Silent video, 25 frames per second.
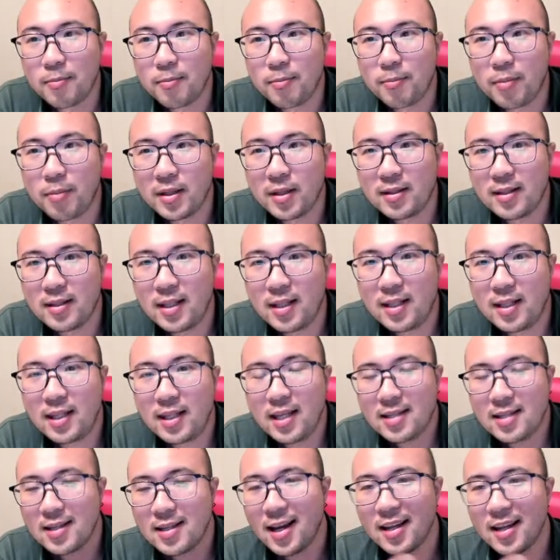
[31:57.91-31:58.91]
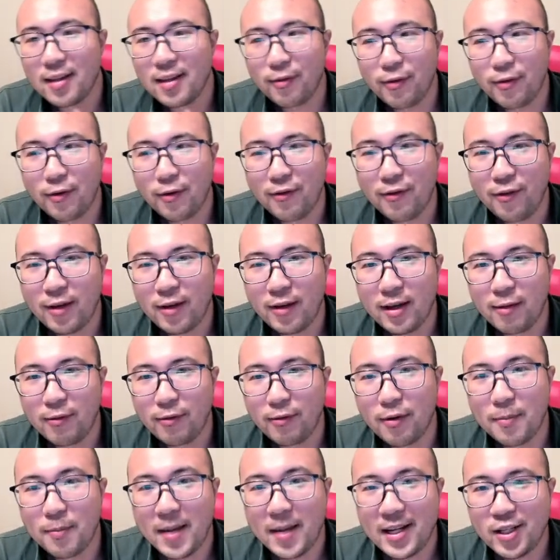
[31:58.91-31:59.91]
But this kind of
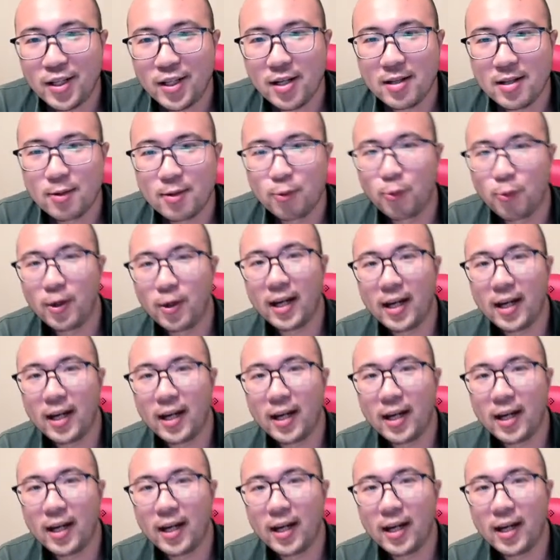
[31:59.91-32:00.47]
information is really